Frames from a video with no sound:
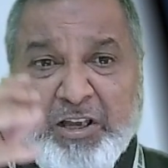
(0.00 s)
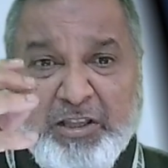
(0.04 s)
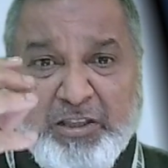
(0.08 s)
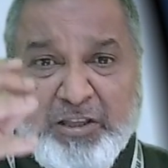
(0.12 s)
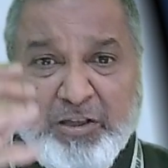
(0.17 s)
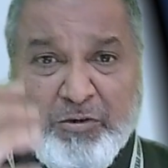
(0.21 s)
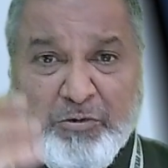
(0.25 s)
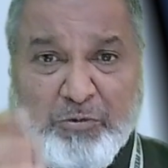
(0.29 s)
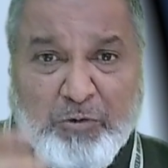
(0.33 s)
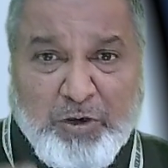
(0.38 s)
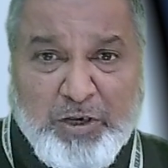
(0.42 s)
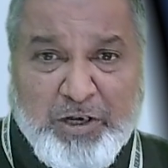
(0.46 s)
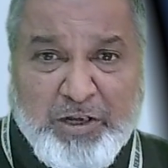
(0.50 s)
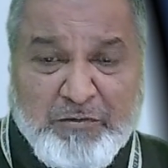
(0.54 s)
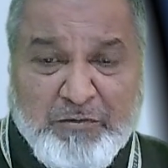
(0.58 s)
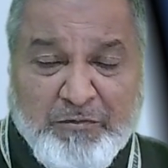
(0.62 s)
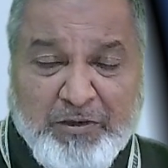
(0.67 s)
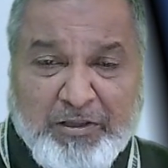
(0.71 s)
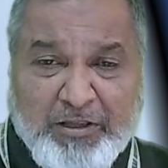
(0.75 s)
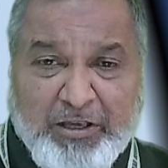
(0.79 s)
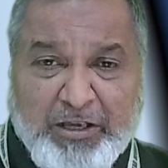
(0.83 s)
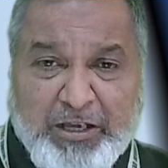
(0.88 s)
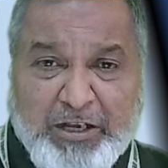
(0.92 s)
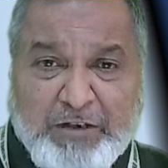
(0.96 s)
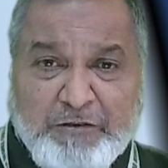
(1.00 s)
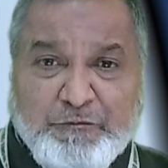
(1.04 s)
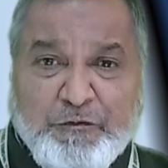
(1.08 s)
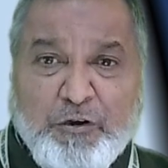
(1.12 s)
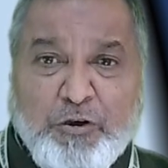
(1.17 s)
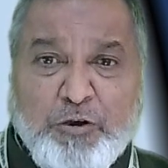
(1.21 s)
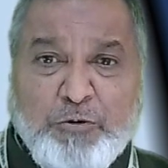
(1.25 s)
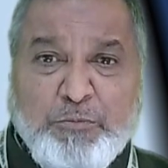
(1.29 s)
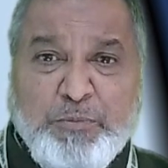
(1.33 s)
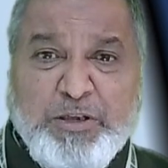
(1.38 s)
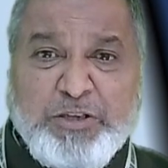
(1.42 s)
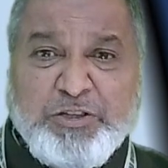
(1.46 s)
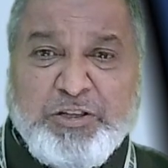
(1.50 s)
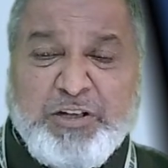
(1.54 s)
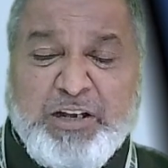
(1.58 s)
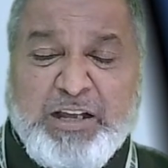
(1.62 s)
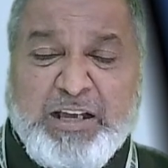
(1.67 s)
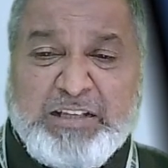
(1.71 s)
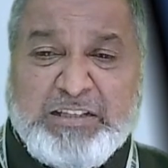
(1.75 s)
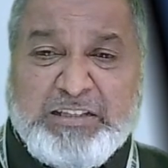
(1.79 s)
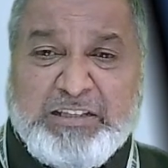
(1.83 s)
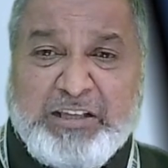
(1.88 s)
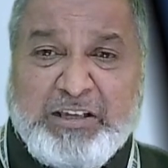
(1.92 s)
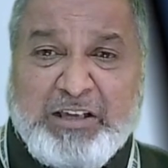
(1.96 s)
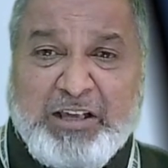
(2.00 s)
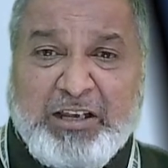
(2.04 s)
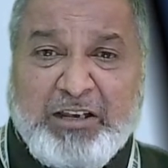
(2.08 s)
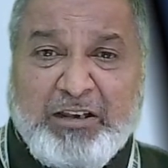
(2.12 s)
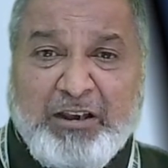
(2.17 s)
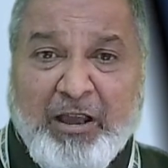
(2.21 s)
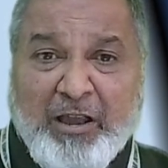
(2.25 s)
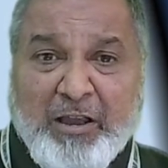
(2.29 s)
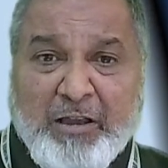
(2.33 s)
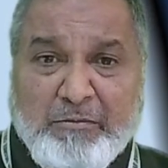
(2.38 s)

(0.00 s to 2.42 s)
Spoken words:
the whatever the information has there